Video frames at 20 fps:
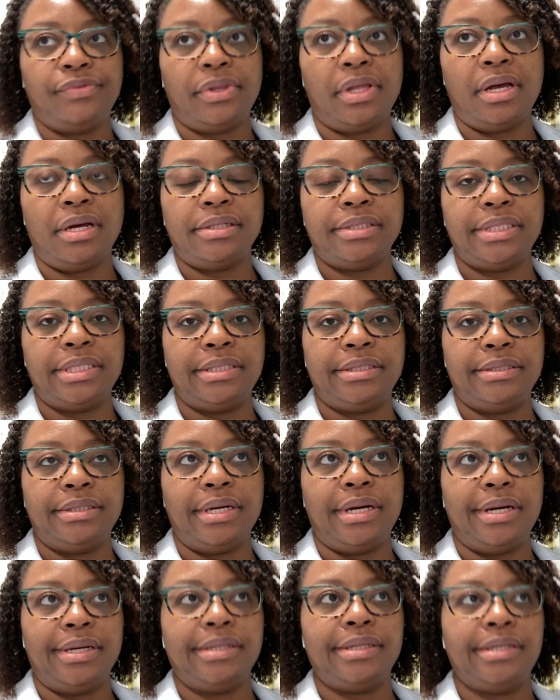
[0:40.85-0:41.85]
vlog did
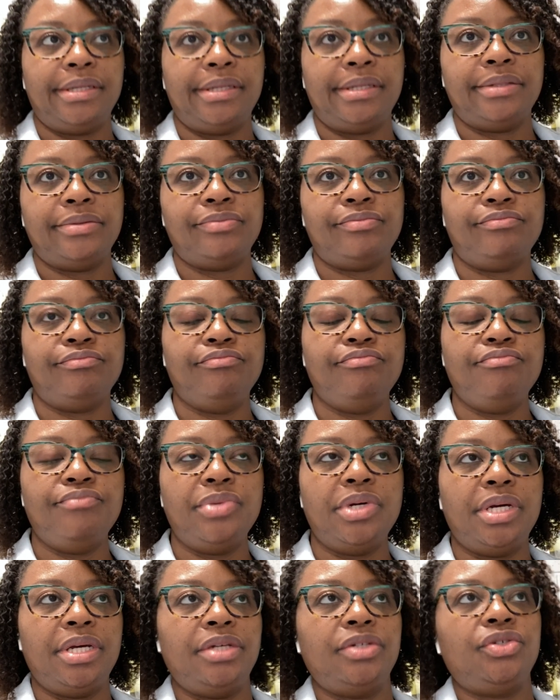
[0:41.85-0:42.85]
not get
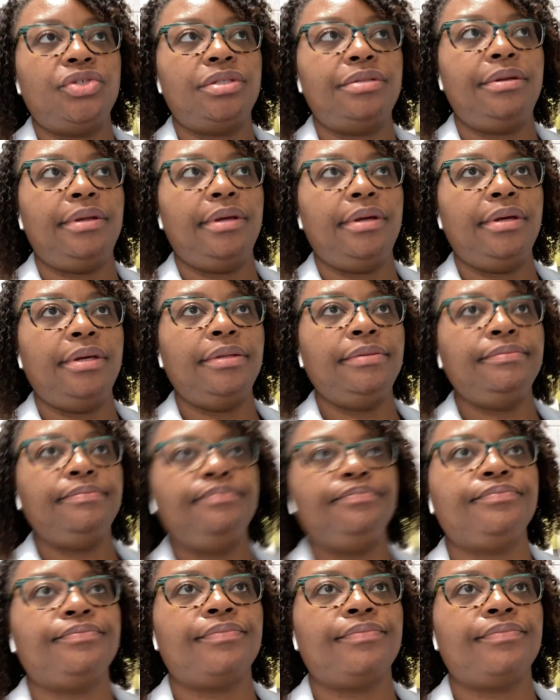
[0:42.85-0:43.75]
much done,